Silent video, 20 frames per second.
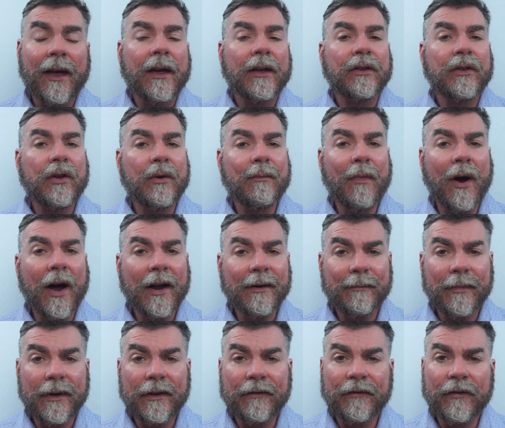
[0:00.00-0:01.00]
You might
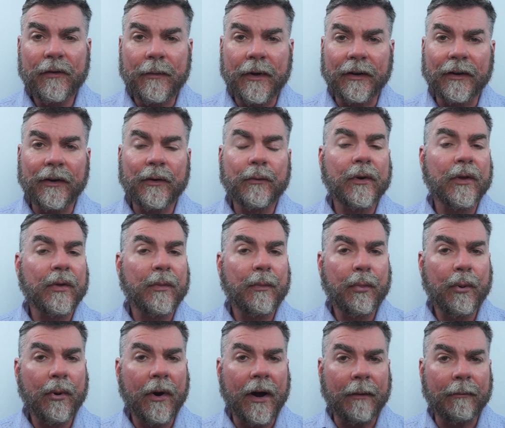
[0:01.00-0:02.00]
be familiar with
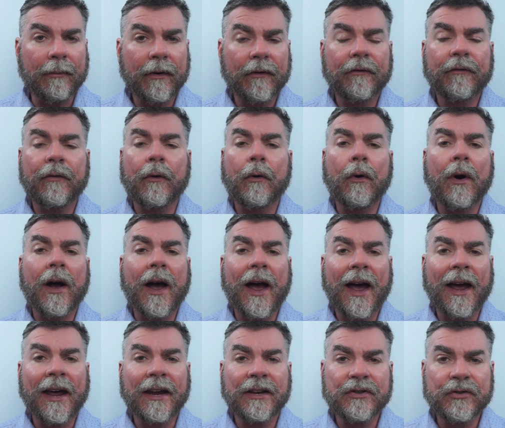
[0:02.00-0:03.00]
PrEP for
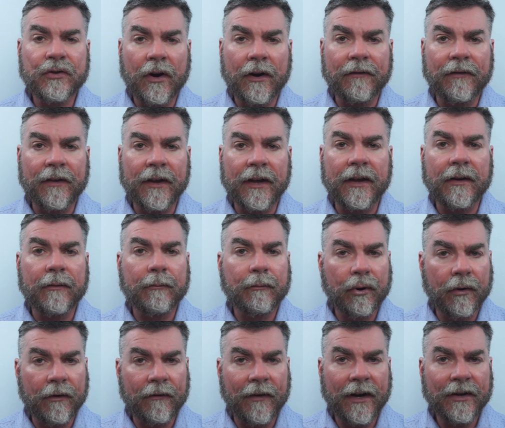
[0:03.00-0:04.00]
HIV
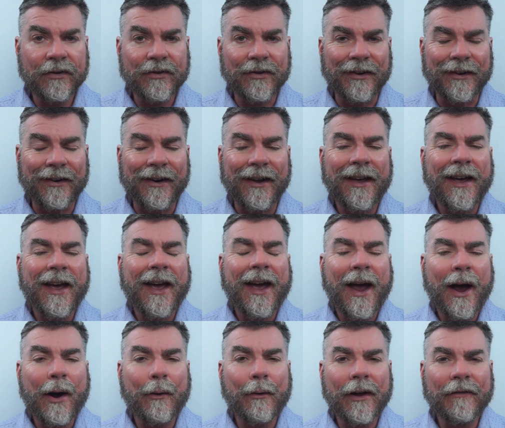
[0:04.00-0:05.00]
prevention.
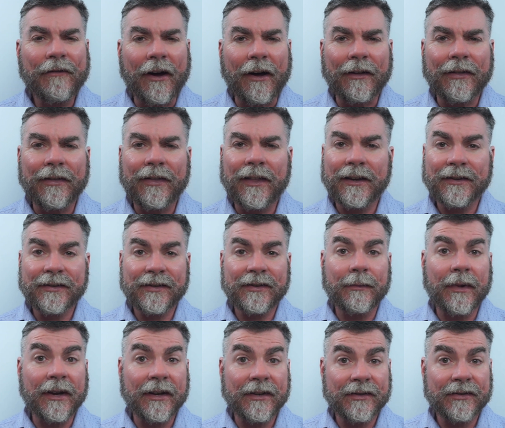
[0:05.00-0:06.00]
However, there's some
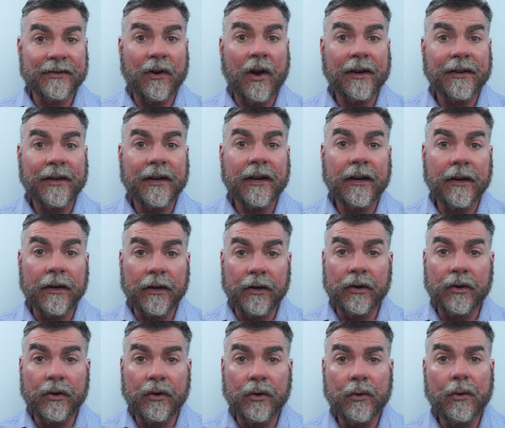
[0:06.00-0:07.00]
exciting
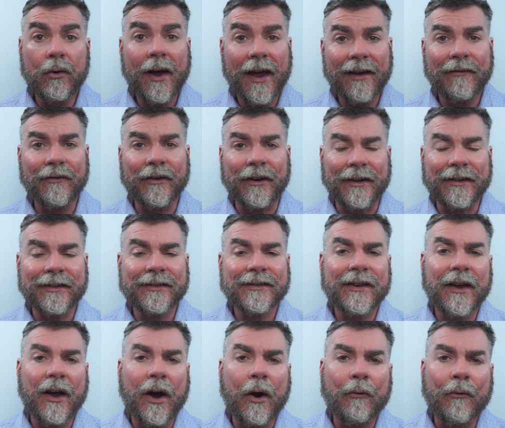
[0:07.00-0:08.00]
new evidence
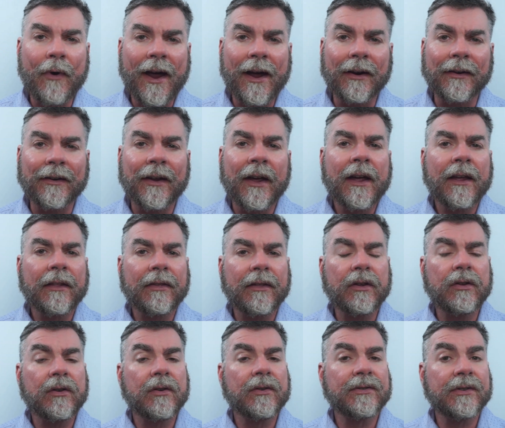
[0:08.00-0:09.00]
around the
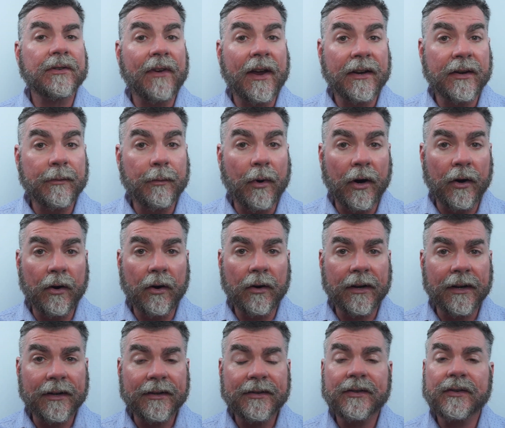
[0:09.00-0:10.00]
use of
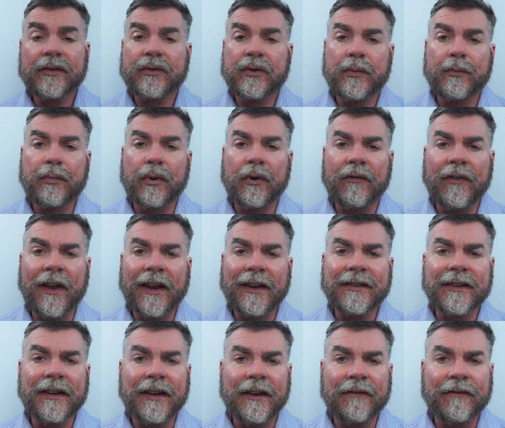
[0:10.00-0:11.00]
antibiotics to prevent
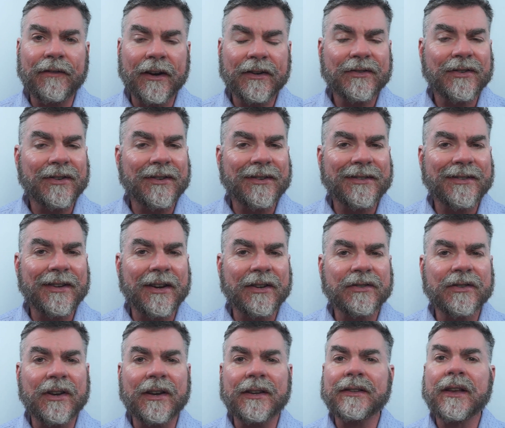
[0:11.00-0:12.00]
infections
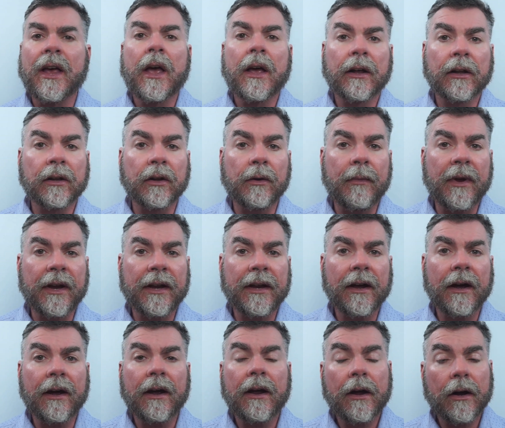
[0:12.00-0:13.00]
such as
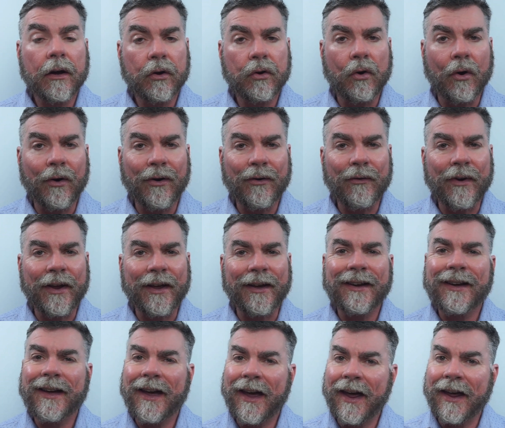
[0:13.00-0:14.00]
chlamydia, gonorrhea,
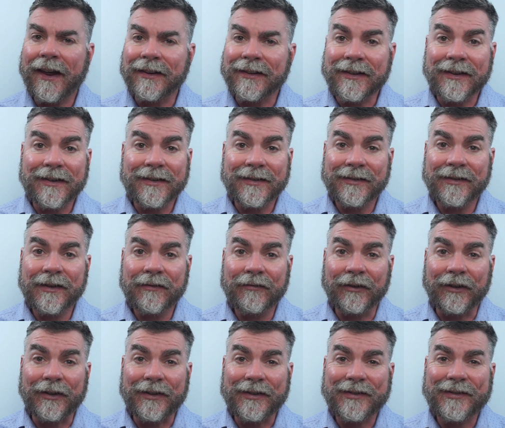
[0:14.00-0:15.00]
and
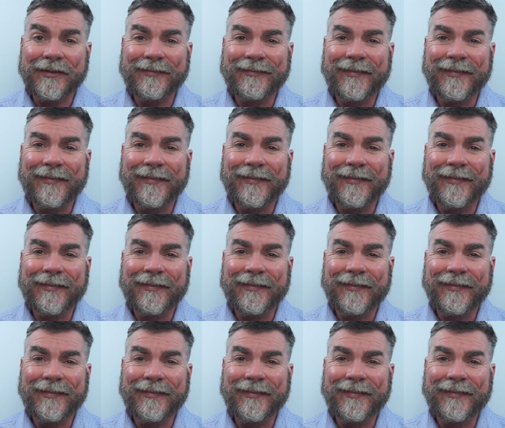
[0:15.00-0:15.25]
syphilis.